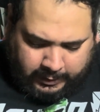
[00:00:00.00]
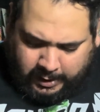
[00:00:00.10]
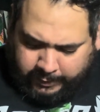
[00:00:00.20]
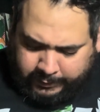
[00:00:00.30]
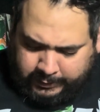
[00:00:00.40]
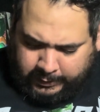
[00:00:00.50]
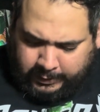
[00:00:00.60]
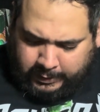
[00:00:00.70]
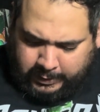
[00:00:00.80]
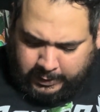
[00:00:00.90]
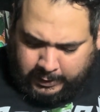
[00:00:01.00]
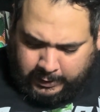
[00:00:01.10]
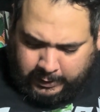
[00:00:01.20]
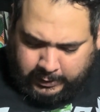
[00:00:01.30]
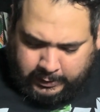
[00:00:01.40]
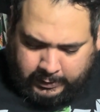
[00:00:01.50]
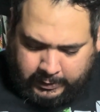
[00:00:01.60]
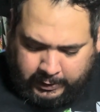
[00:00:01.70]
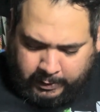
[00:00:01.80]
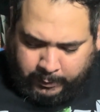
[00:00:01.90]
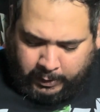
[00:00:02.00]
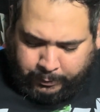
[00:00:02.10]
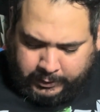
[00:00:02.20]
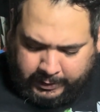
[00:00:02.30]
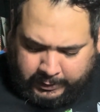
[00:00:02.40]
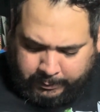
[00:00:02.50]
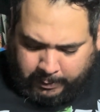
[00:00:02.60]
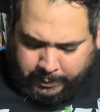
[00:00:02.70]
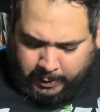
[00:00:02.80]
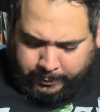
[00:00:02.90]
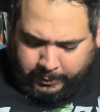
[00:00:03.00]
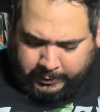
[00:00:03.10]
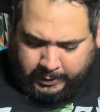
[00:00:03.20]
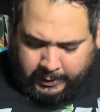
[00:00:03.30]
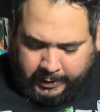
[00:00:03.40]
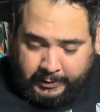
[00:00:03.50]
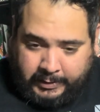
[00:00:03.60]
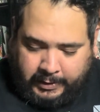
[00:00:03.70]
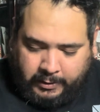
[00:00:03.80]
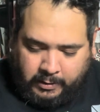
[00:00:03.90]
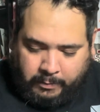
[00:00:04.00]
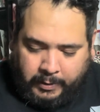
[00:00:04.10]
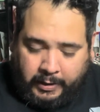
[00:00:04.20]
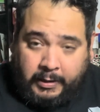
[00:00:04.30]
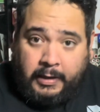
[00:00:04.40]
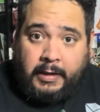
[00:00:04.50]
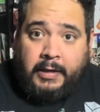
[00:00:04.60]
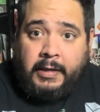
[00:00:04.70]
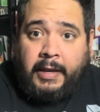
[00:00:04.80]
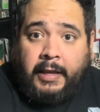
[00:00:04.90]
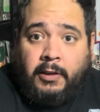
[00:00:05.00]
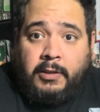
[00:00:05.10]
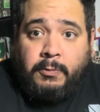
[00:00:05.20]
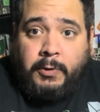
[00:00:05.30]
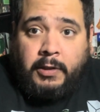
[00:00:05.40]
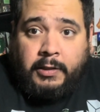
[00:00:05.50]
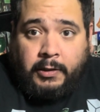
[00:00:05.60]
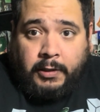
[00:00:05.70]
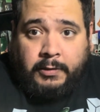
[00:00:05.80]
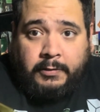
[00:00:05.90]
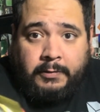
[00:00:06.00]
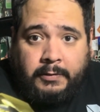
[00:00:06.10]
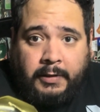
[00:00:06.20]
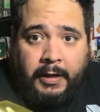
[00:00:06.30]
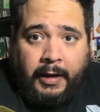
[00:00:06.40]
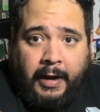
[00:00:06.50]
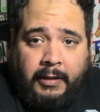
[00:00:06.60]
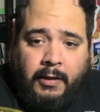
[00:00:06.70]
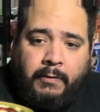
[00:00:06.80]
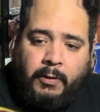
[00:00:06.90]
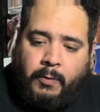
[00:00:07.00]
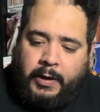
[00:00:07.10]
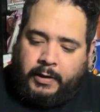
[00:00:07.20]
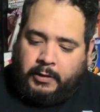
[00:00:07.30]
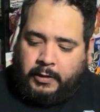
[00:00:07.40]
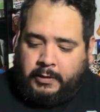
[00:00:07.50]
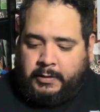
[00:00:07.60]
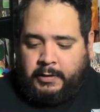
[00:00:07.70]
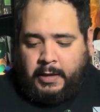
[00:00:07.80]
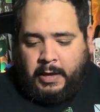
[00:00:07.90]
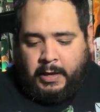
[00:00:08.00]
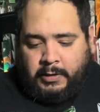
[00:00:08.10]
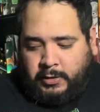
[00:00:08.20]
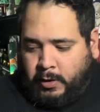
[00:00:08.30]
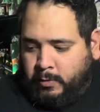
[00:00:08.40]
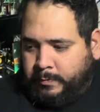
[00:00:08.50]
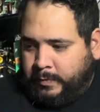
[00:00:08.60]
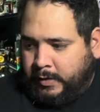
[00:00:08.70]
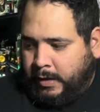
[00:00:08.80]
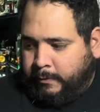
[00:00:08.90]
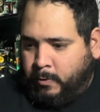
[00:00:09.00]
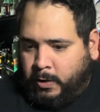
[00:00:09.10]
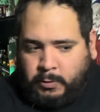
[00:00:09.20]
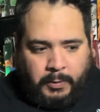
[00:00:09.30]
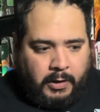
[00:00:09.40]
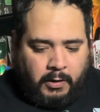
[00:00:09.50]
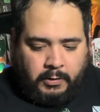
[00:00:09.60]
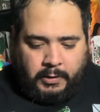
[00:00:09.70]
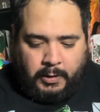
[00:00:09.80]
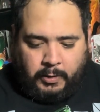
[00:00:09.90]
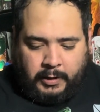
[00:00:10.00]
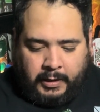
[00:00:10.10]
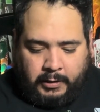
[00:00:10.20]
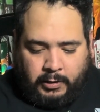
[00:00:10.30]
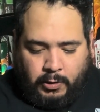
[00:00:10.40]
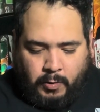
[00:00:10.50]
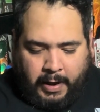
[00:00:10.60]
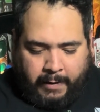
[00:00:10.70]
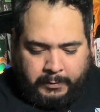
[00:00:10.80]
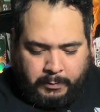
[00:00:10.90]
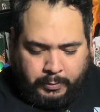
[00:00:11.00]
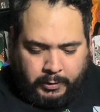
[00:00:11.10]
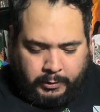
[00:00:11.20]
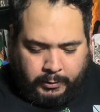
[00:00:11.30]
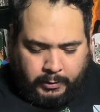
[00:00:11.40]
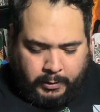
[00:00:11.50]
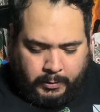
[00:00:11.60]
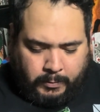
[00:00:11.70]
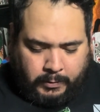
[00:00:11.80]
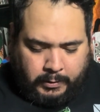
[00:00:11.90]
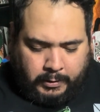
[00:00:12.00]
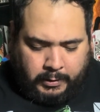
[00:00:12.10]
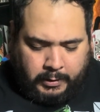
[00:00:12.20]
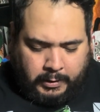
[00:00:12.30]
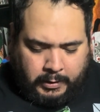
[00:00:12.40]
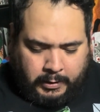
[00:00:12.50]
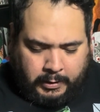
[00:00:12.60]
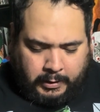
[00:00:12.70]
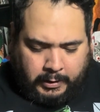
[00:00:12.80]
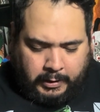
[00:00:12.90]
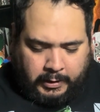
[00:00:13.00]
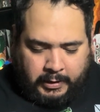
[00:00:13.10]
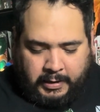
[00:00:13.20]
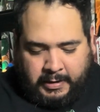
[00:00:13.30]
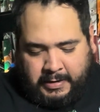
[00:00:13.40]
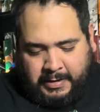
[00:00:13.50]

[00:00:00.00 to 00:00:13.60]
Obviously, it being protected by paper is not ideal, but it looks really good. I love the way it looks. So, of course, we all know that you have to put your own uh,